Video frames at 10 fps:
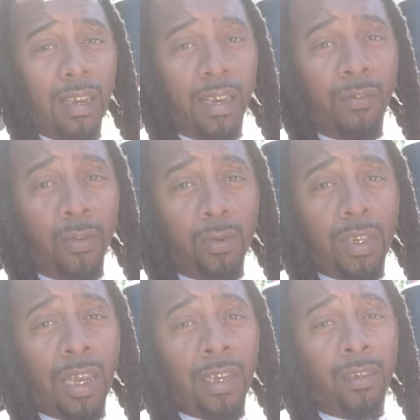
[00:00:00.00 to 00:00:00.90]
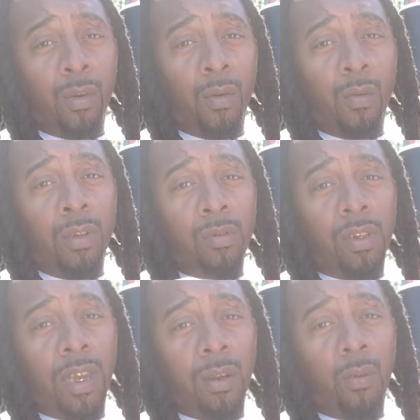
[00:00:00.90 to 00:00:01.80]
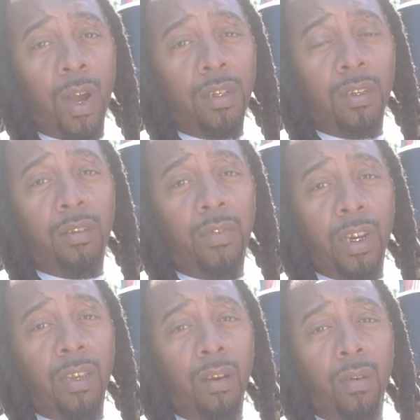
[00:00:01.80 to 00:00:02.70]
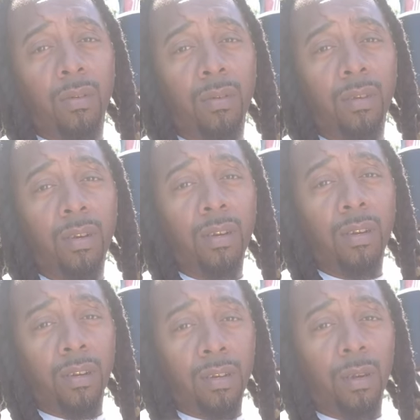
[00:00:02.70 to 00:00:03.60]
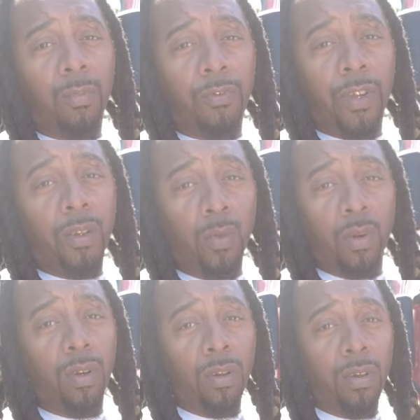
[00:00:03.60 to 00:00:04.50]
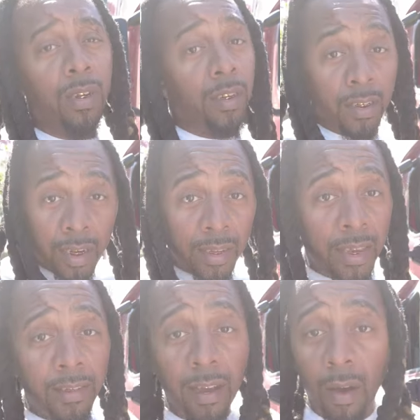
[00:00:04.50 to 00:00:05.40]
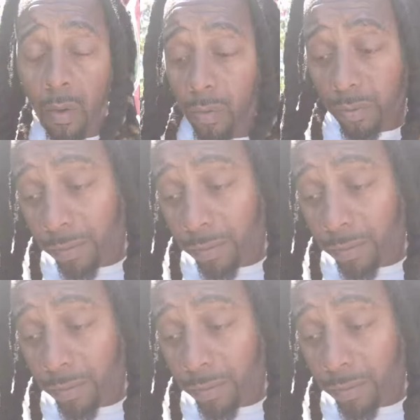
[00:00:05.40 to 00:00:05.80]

And if you stay tuned and you stay watching this video, the simple fix was, it just get towed.